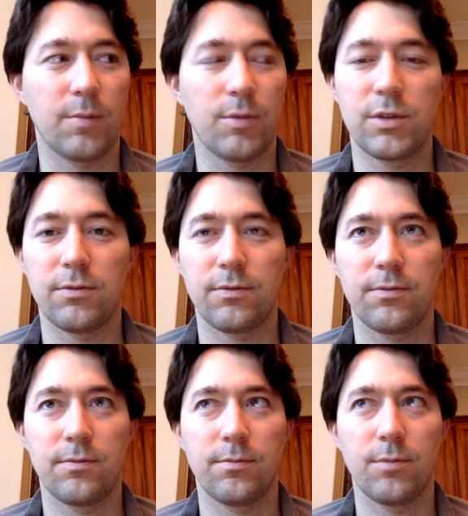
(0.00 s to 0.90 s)
like
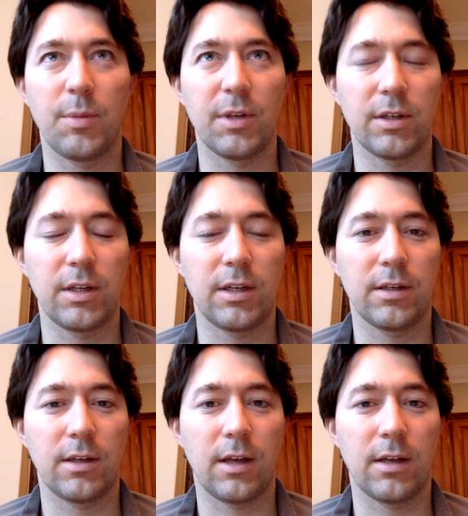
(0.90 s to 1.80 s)
boots of
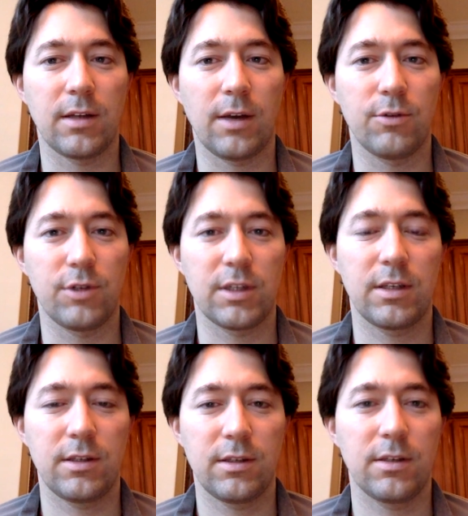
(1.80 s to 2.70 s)
mobility, and I would
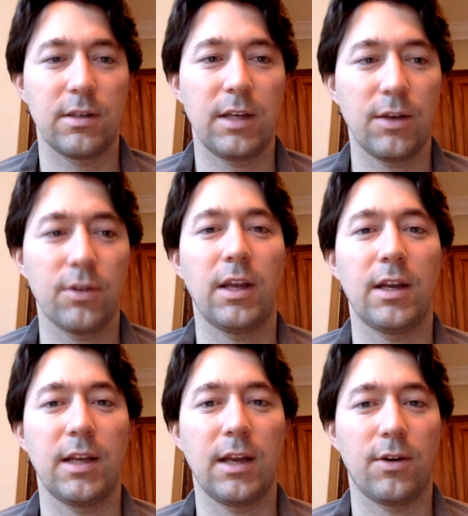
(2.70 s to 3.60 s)
just
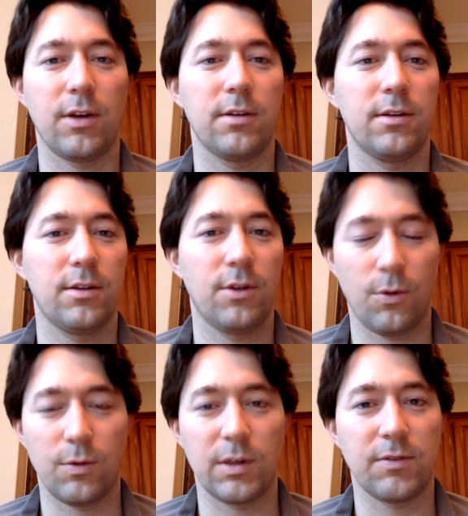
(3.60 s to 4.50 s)
kill the AD carry
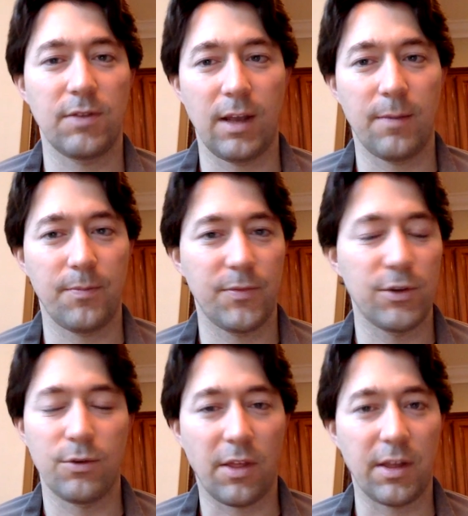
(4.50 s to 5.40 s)
the whole rest of the
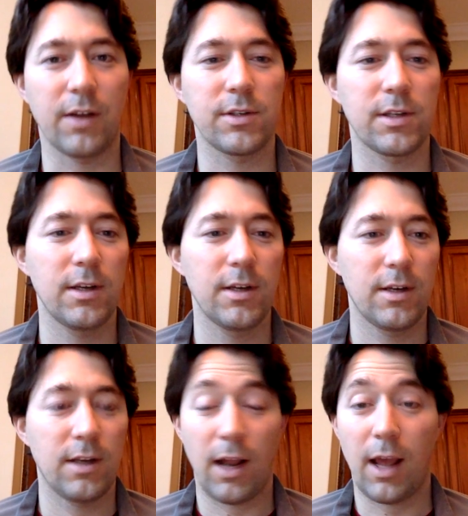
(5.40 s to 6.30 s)
game and do nothing
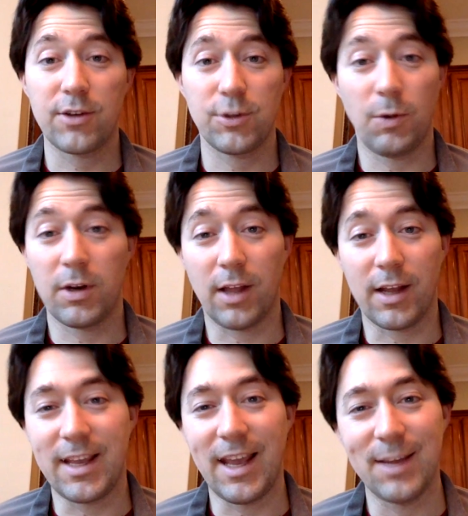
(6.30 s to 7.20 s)
else. And I actually
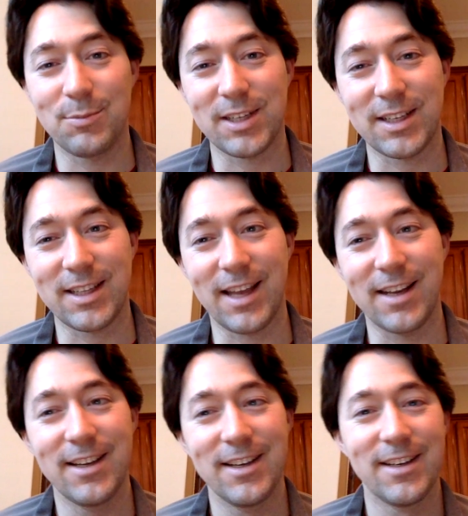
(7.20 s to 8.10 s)
won a lot of games
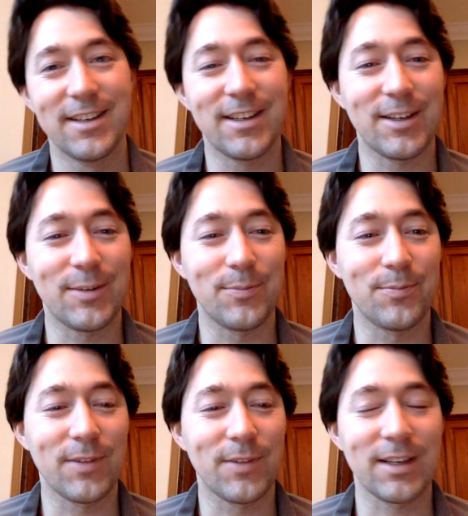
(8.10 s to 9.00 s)
like that,
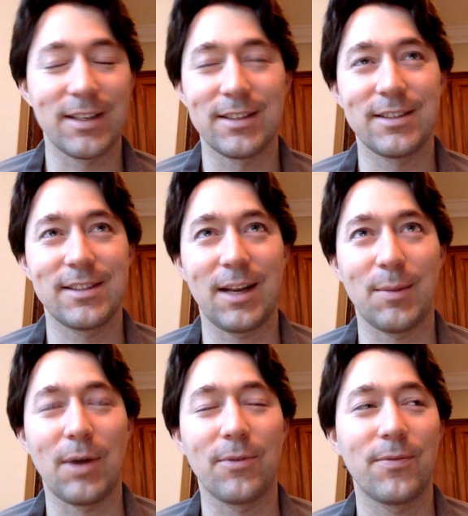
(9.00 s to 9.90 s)
like an
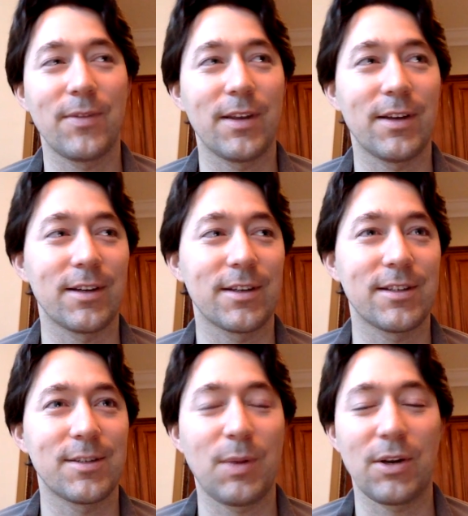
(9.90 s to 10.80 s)
insane amount,
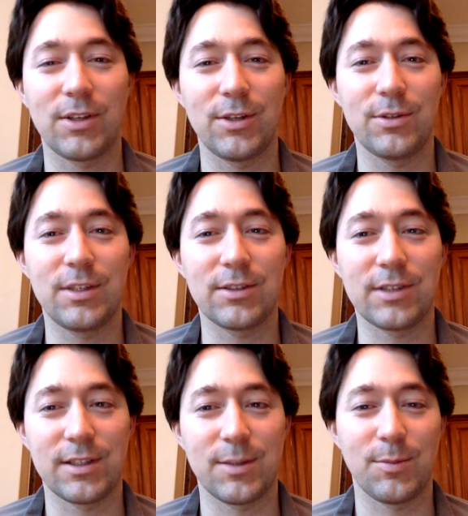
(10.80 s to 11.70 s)
because apparently
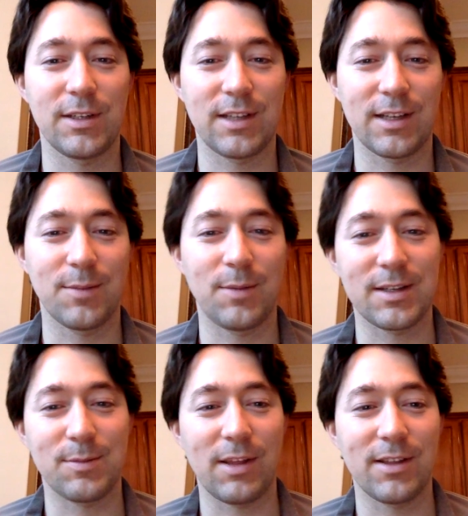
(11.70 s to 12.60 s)
tilting somebody is like
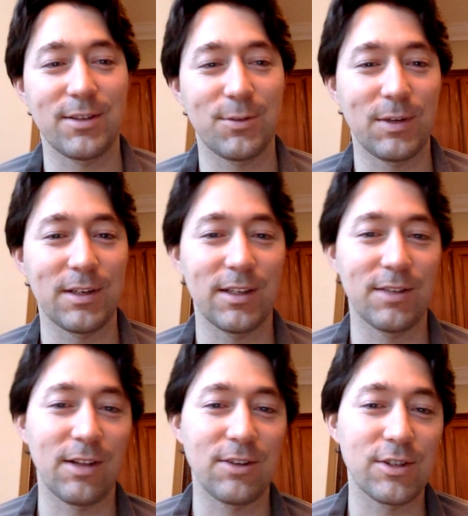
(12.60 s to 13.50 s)
the best method to
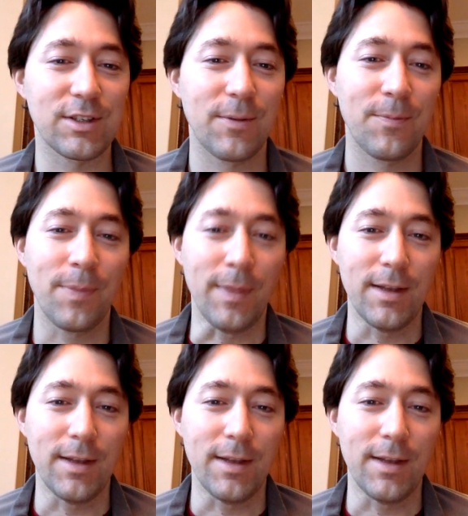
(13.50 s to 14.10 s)
win League of Legends.